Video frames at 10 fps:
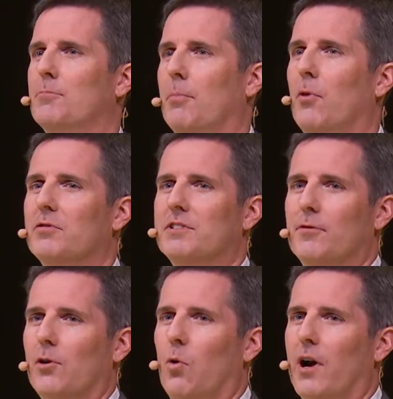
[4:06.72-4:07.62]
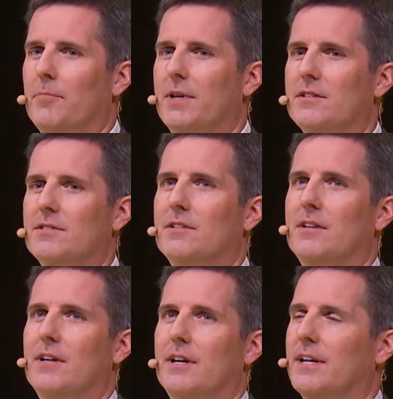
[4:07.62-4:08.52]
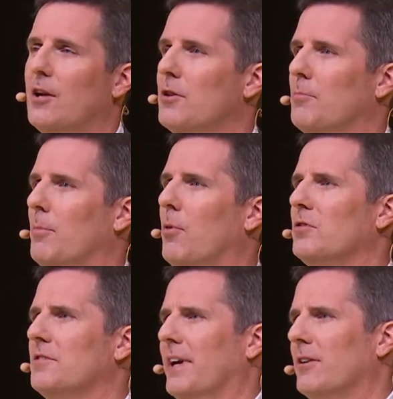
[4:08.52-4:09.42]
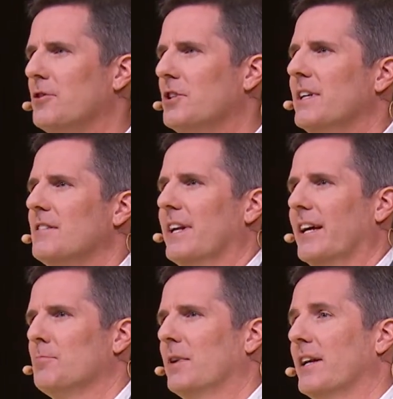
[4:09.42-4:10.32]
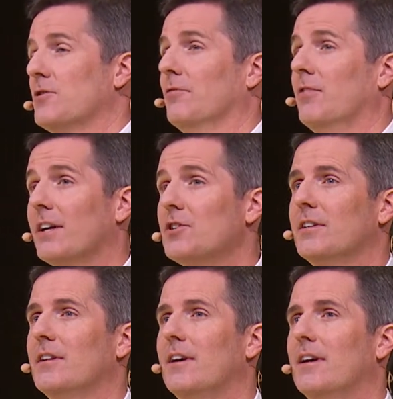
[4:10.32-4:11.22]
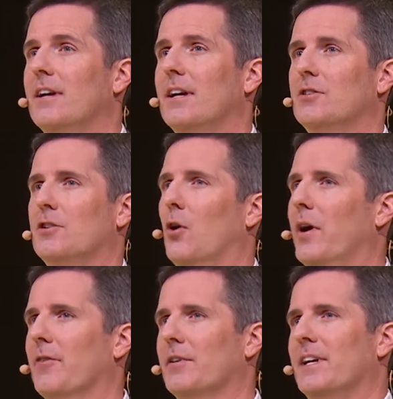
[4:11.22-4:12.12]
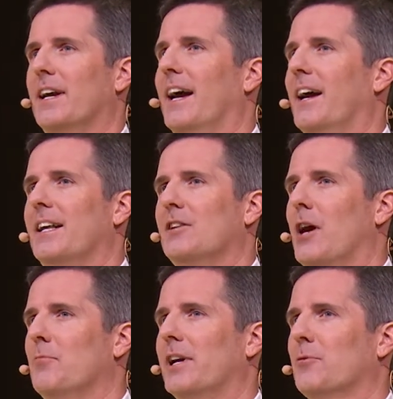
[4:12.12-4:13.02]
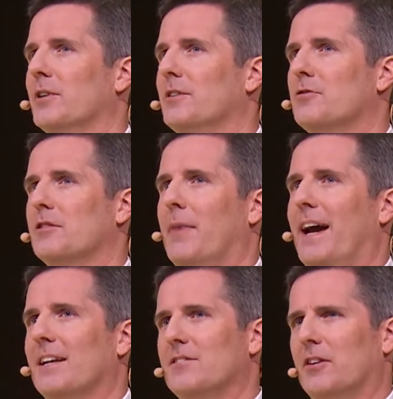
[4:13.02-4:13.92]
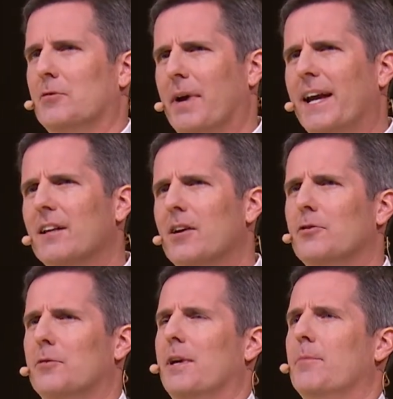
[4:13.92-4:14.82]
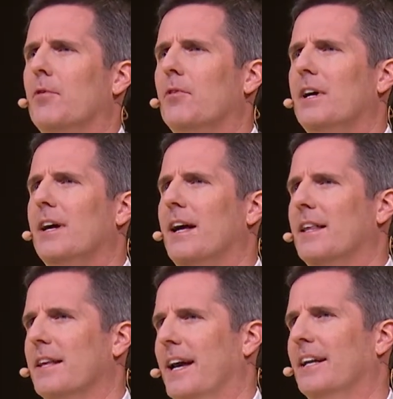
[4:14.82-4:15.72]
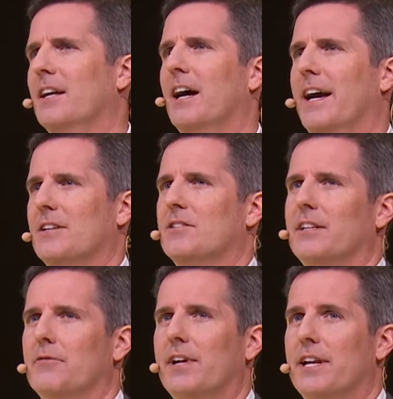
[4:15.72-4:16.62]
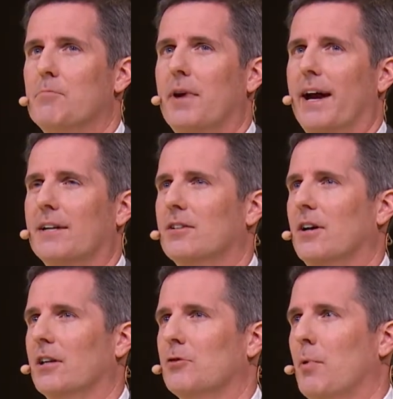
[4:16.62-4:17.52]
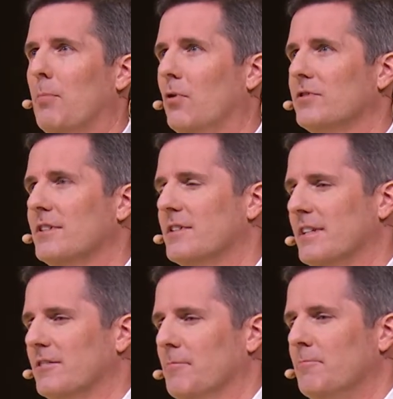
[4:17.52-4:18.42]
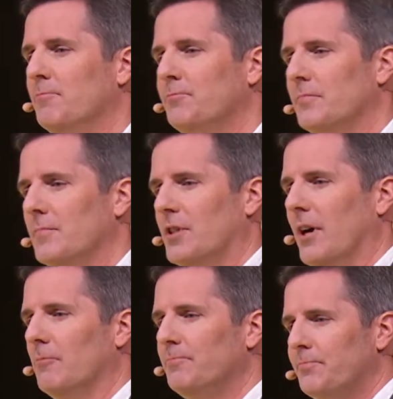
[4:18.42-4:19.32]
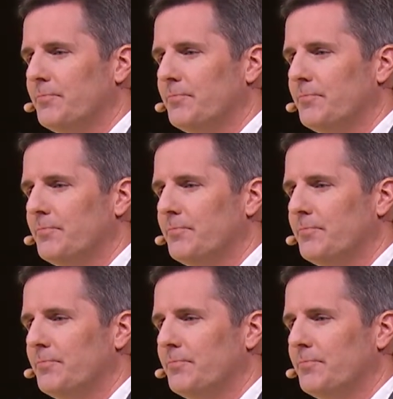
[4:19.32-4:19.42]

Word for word: to propulsive requirements. You know, the propulsive energy is an exponential function. So every anytime we can reduce the mass on the payload, the people, that uh, has significant impacts on the propulsion system. So